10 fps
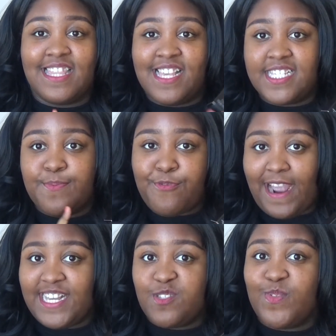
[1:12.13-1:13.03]
this
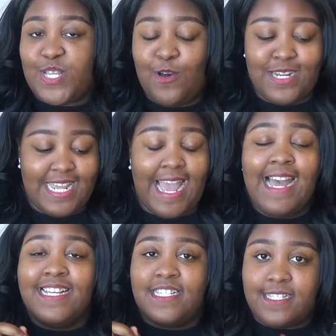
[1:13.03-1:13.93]
price was only
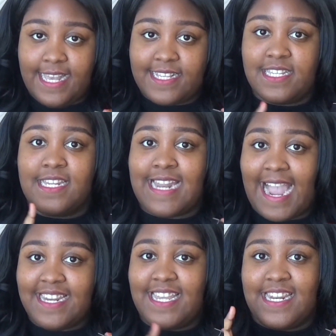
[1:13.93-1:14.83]

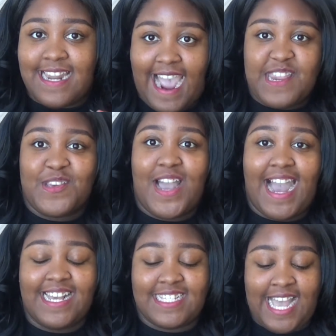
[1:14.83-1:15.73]
$6.99, you guys.